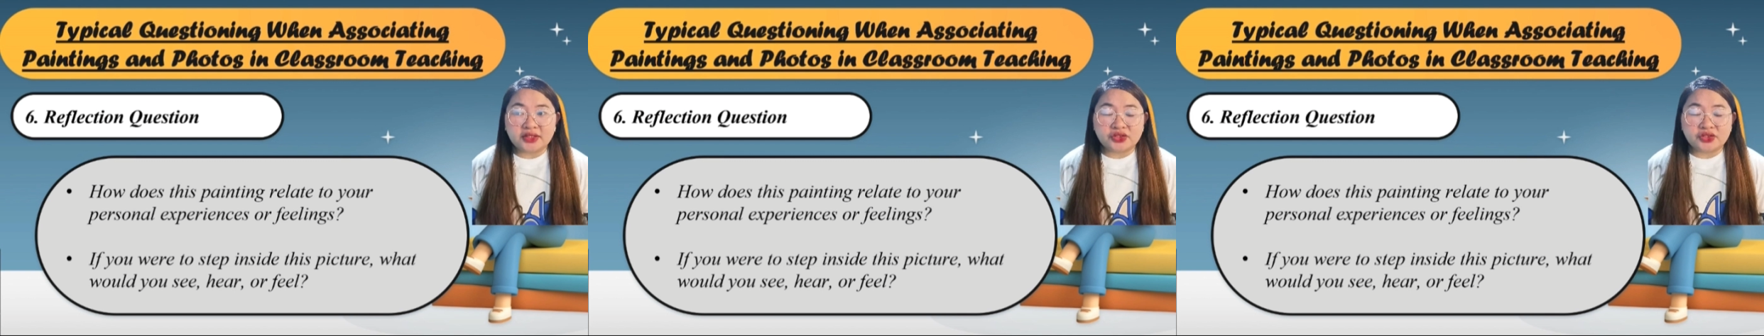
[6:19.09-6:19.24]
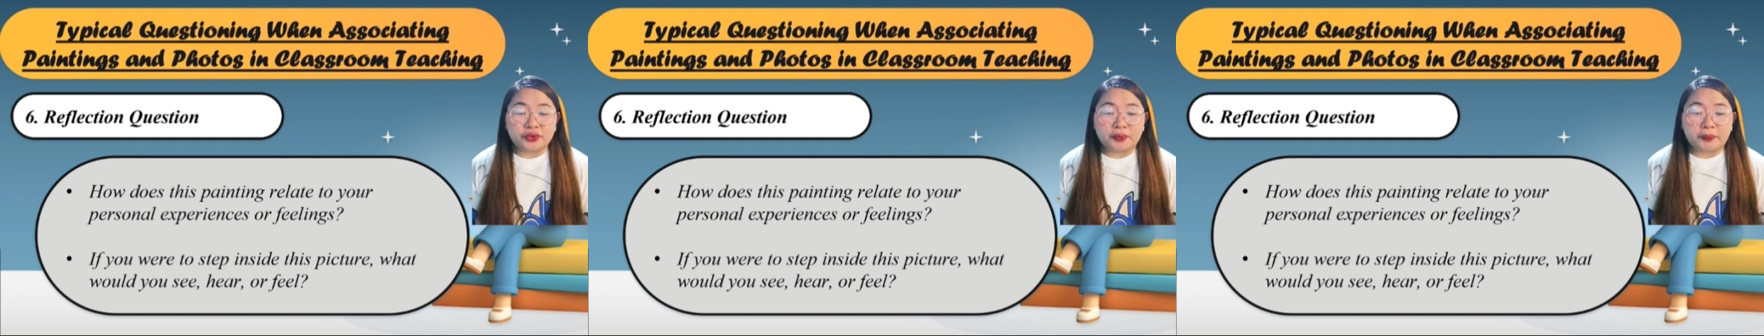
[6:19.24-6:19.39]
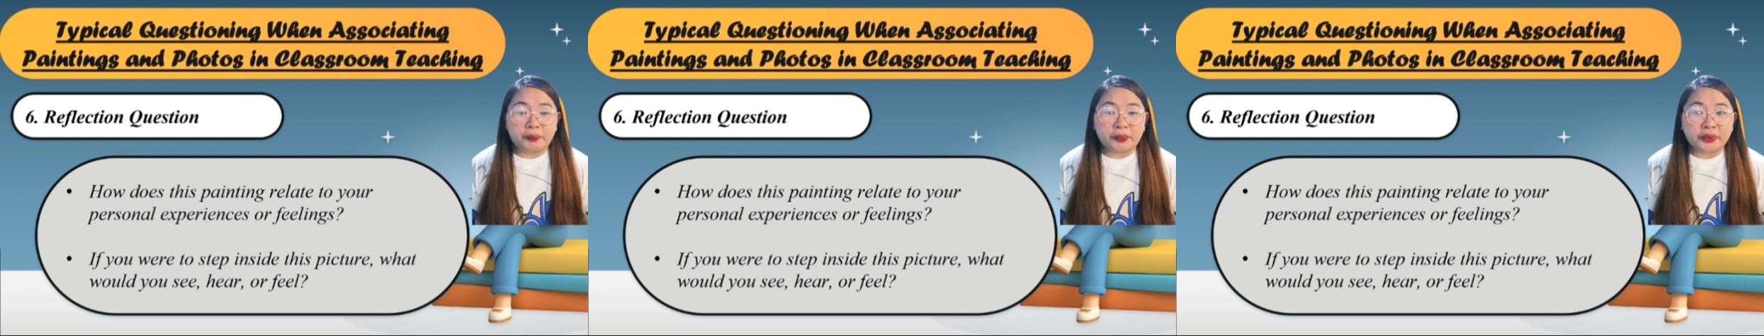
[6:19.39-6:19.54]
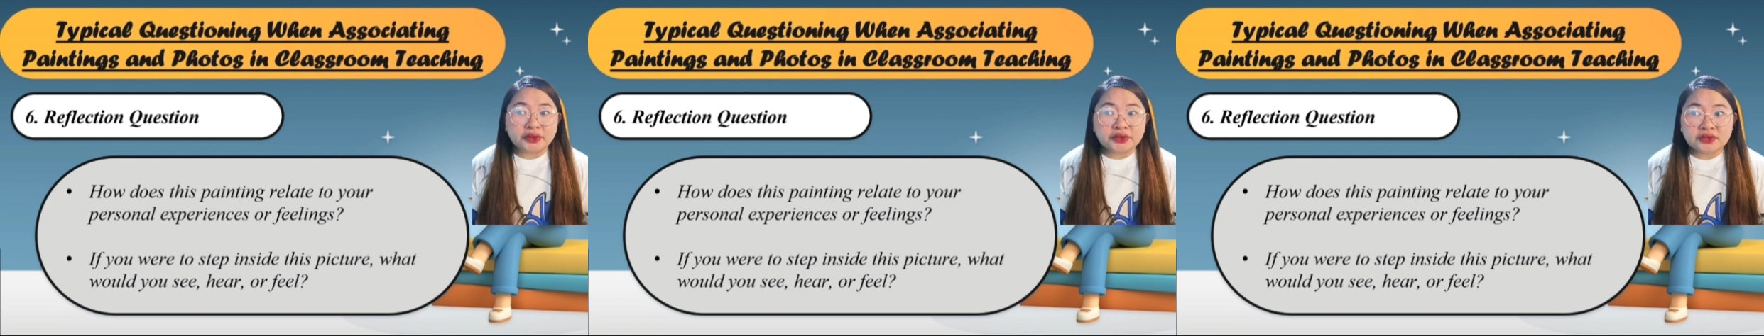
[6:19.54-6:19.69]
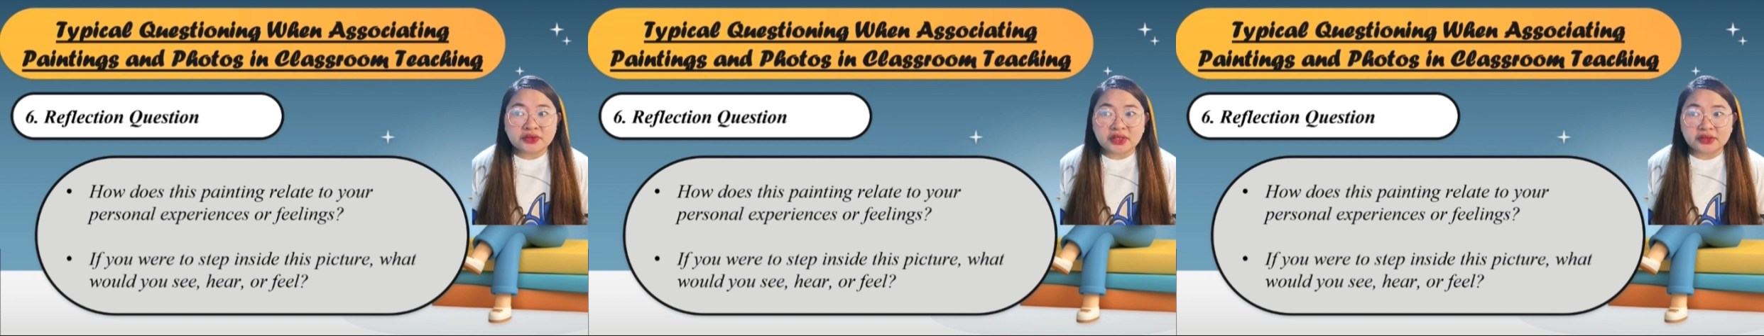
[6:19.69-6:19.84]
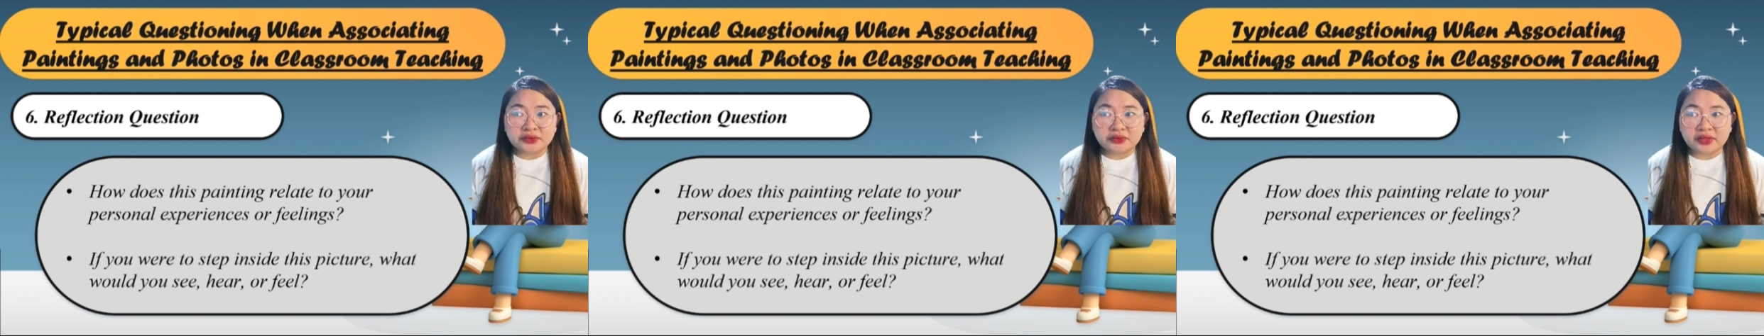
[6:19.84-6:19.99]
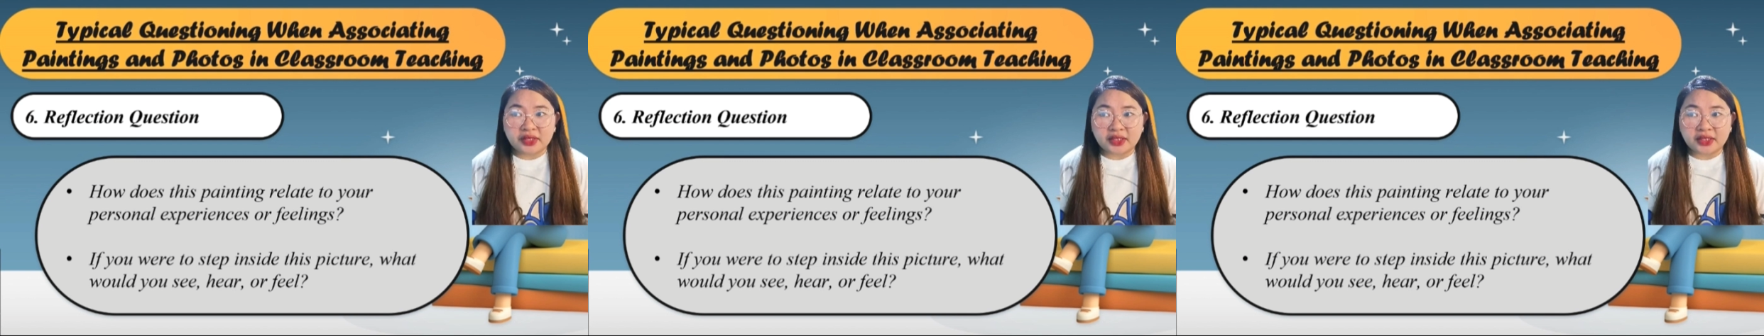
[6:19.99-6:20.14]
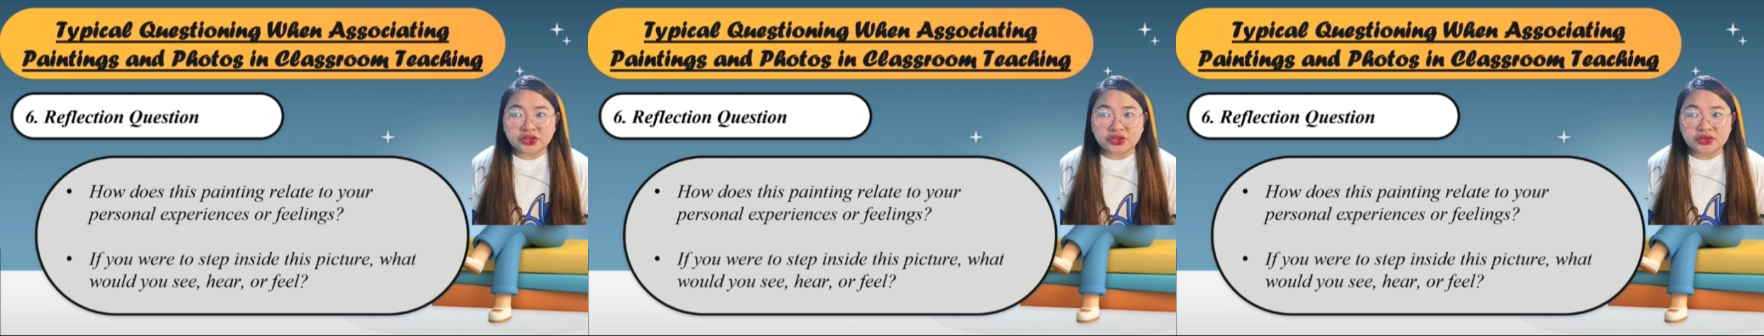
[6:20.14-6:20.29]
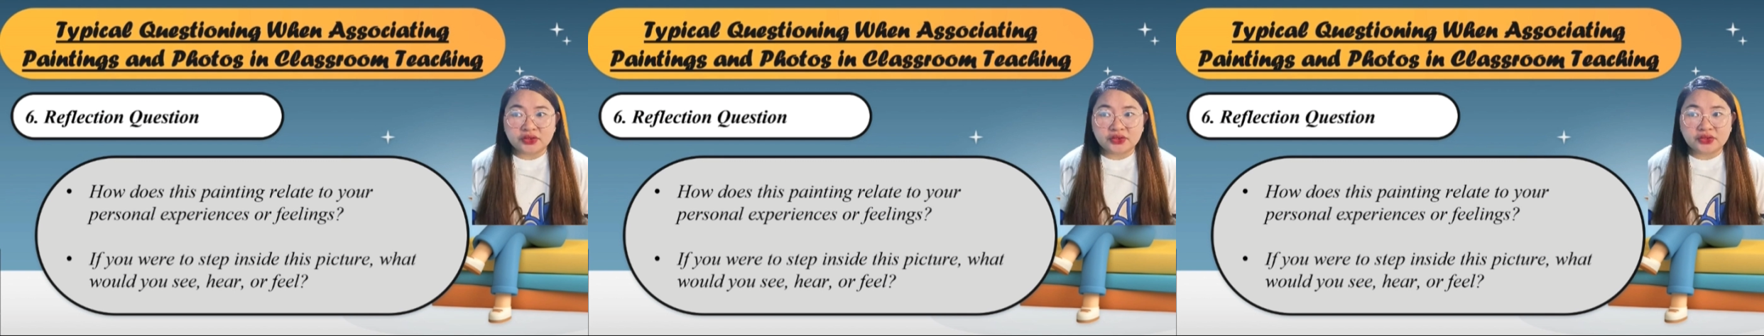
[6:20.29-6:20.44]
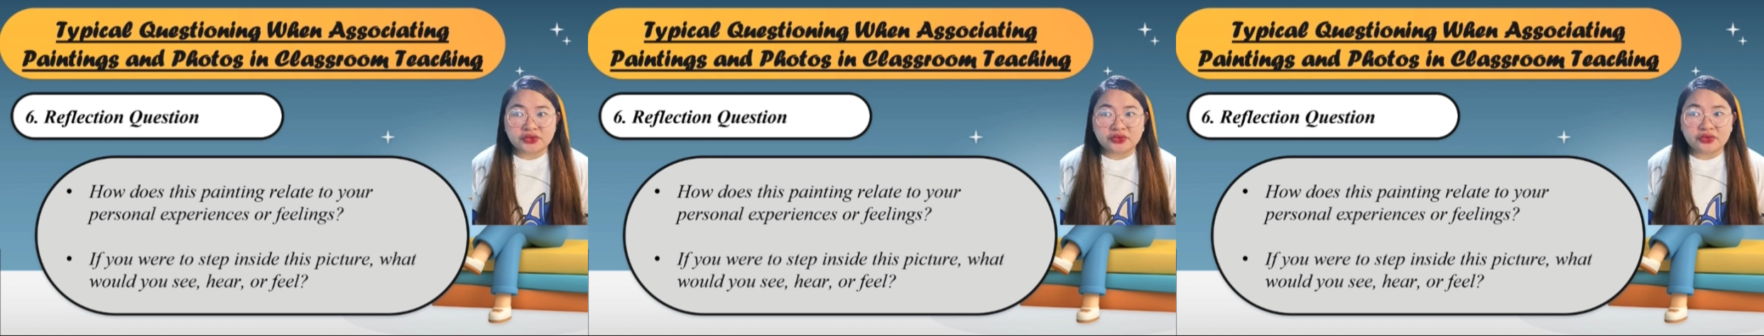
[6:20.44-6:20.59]
personal connections to
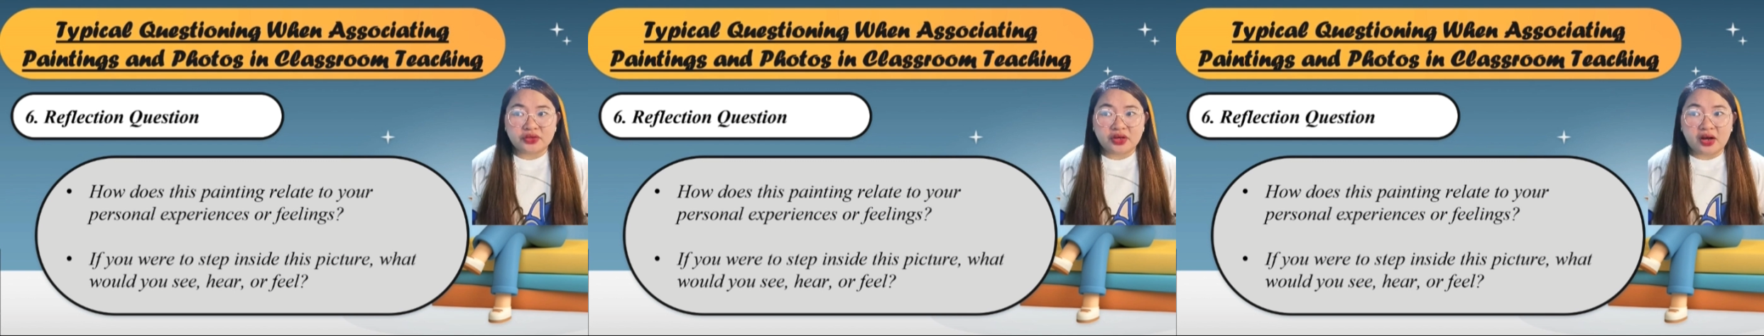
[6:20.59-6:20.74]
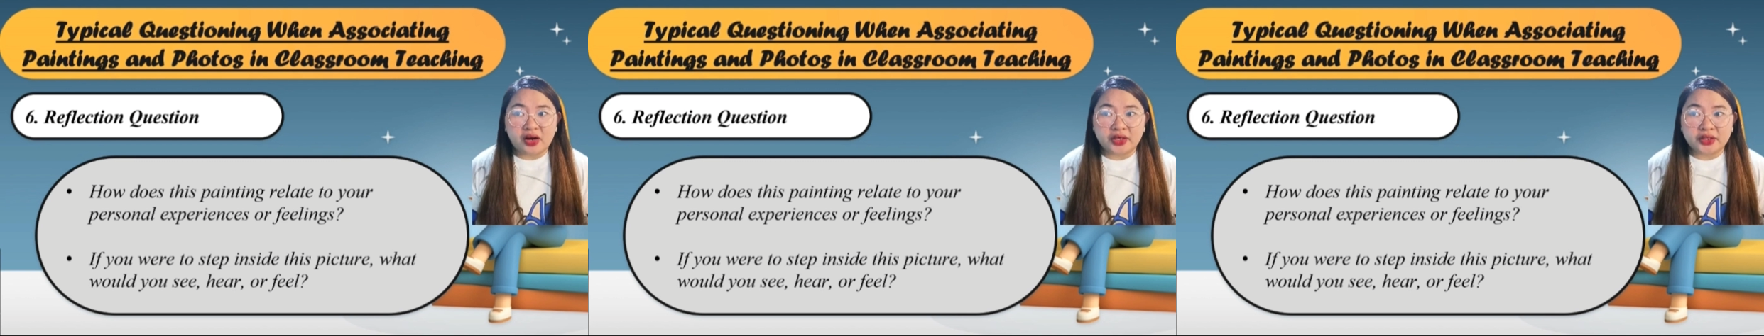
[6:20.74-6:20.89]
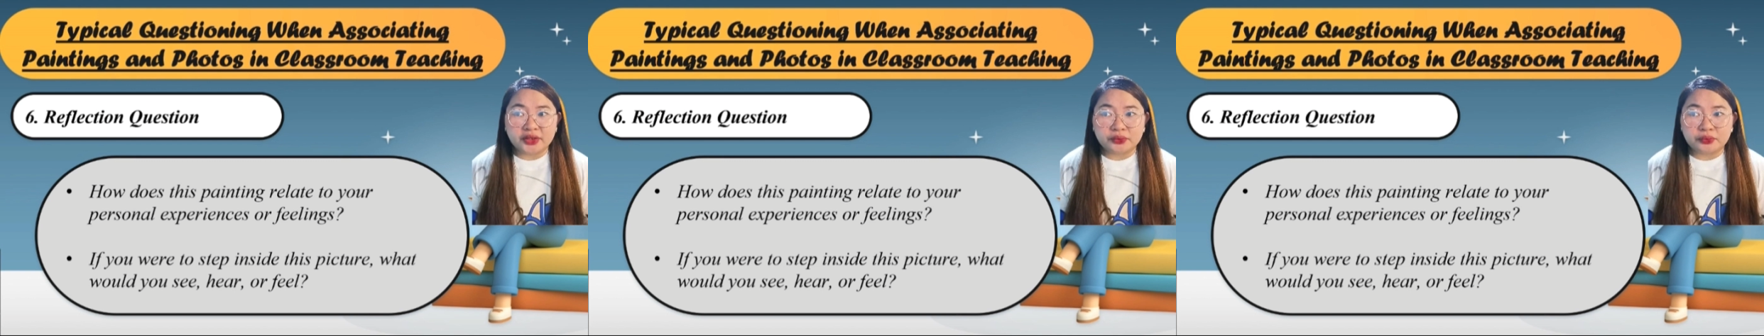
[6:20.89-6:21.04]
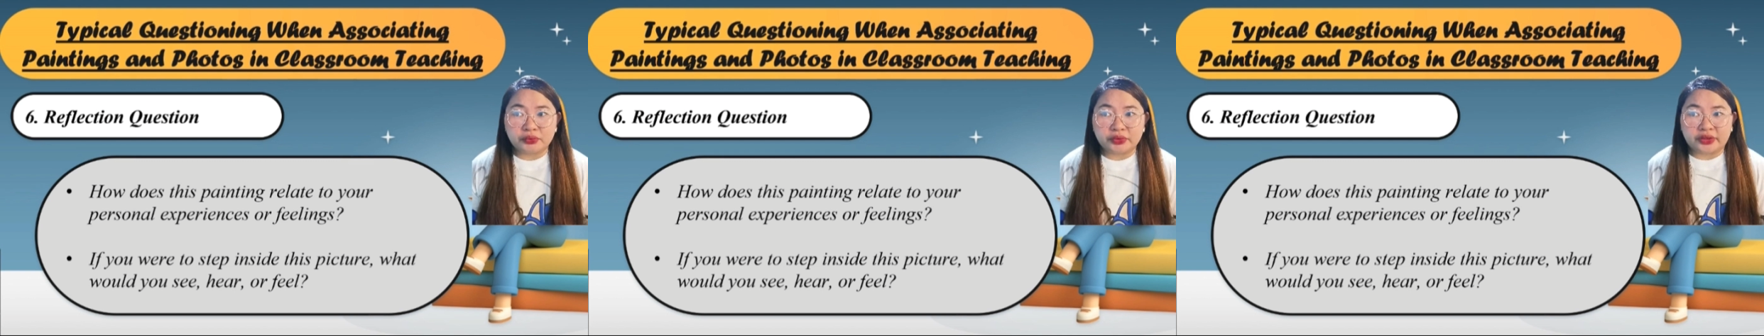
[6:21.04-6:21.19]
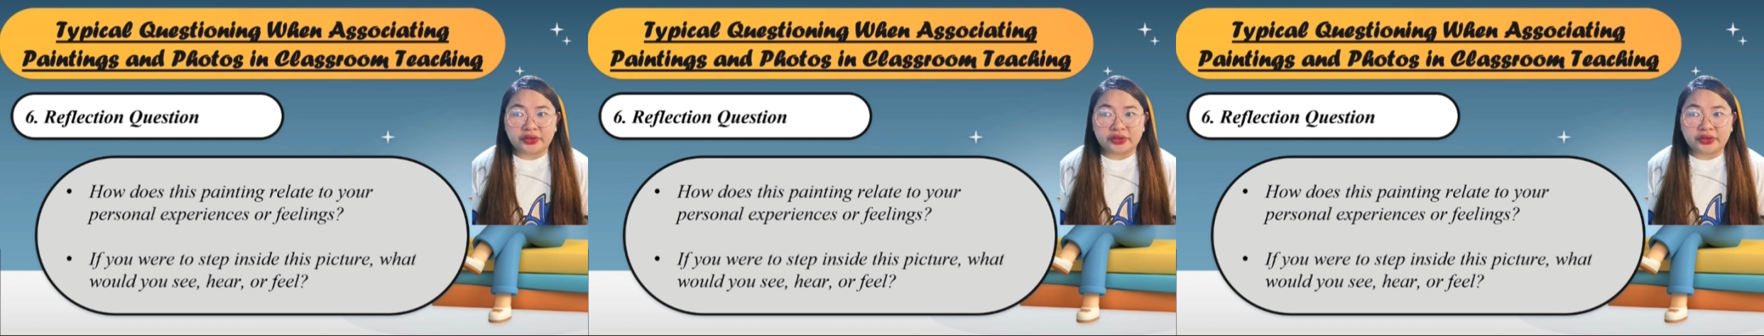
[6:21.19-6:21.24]
the artwork.